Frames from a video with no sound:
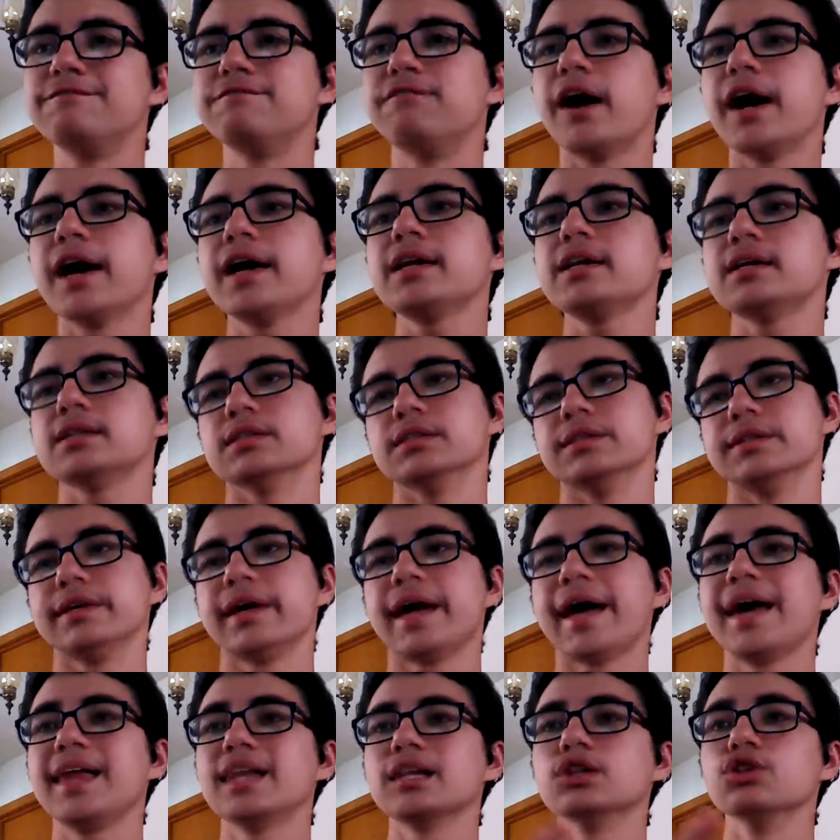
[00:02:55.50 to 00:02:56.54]
Finally,
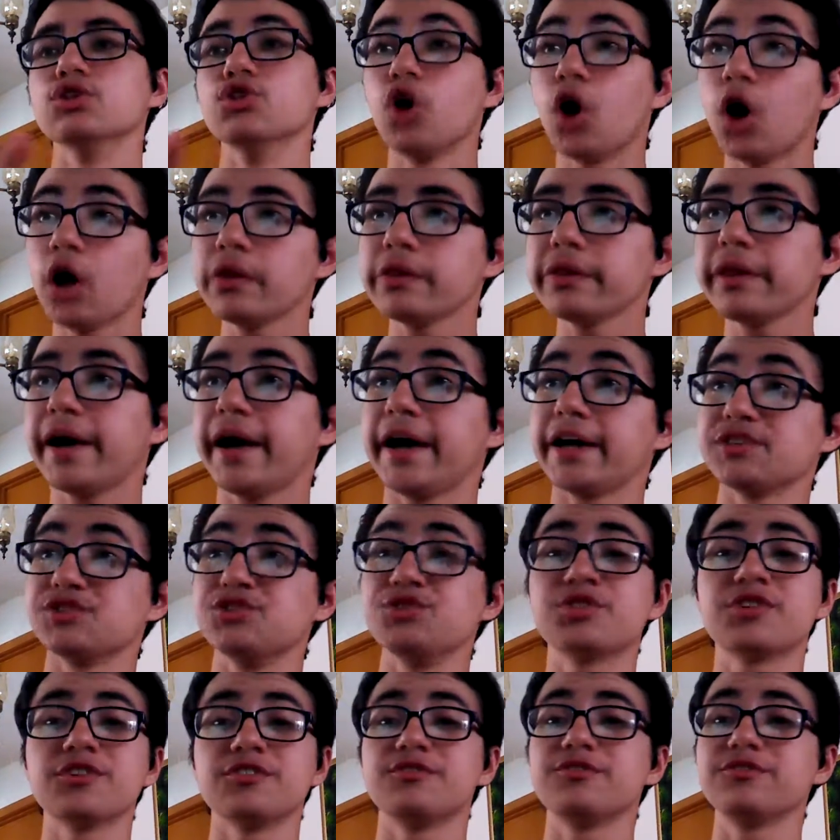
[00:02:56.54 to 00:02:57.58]
at long last,
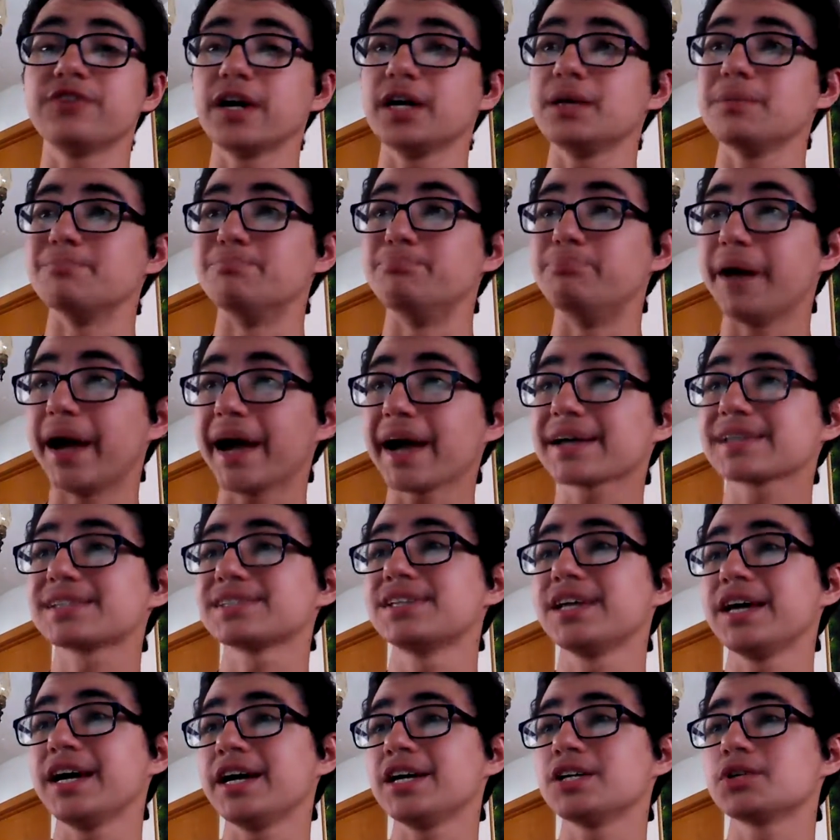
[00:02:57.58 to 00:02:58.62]
you can fight
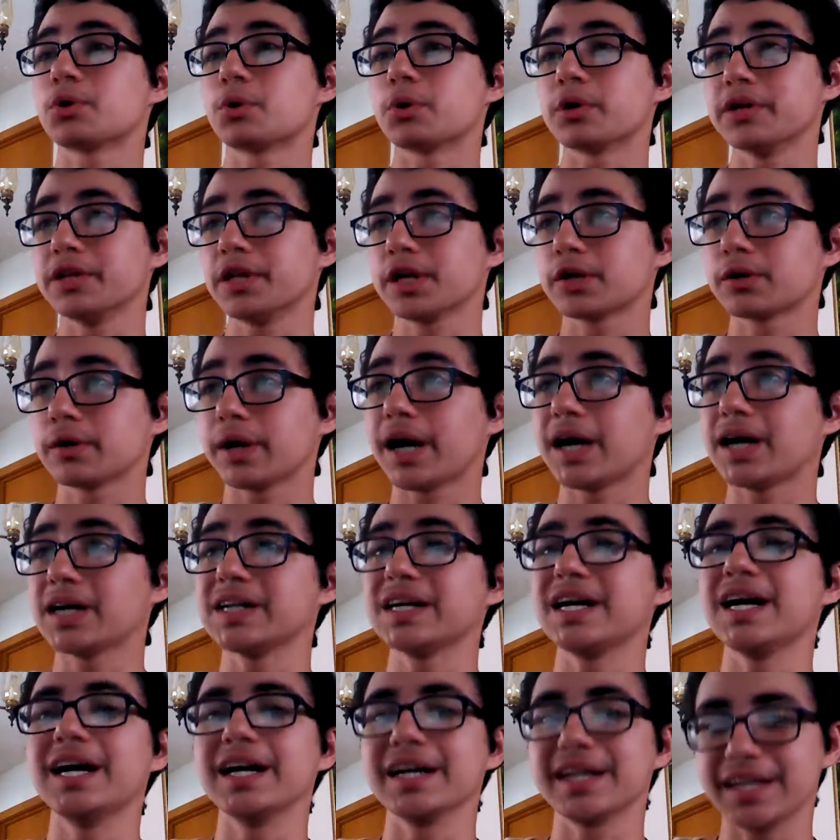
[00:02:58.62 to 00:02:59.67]
backstage or in the
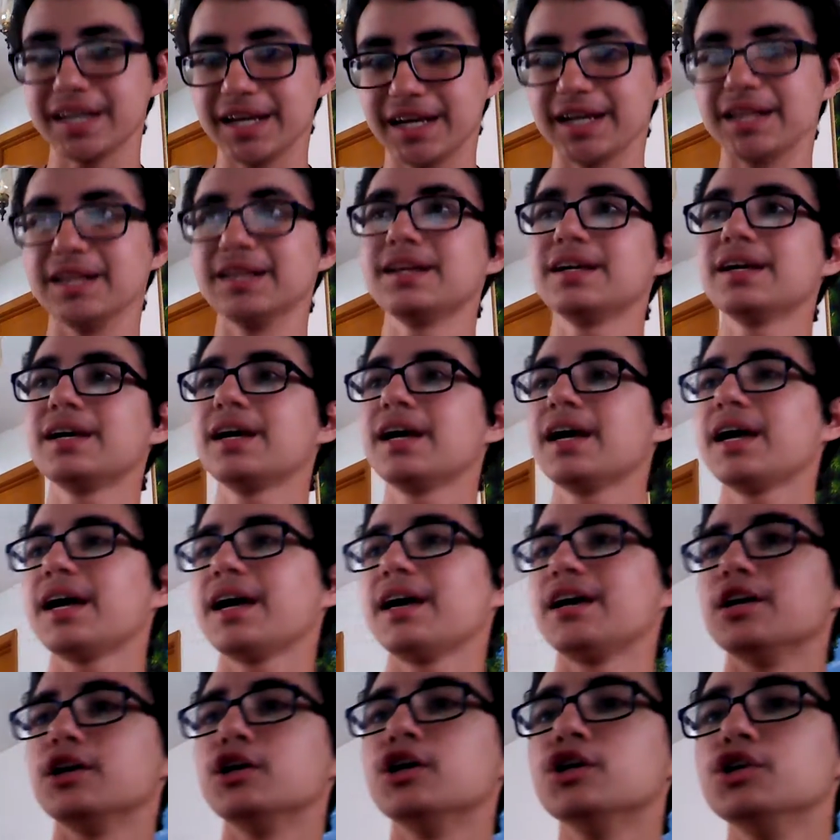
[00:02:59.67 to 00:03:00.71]
crowd again.
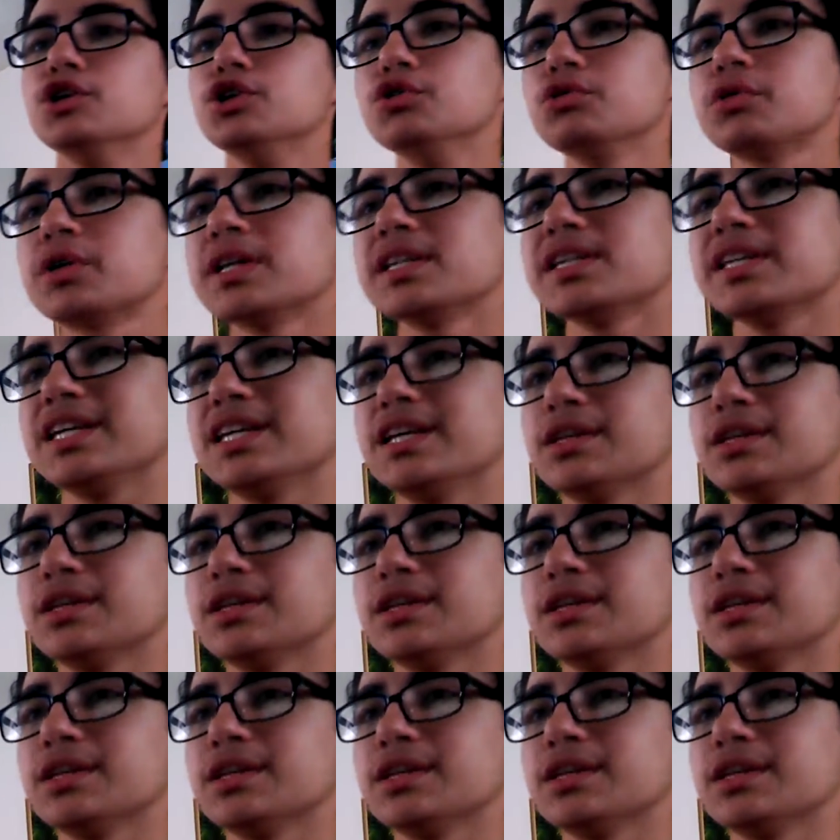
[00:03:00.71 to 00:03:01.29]
You can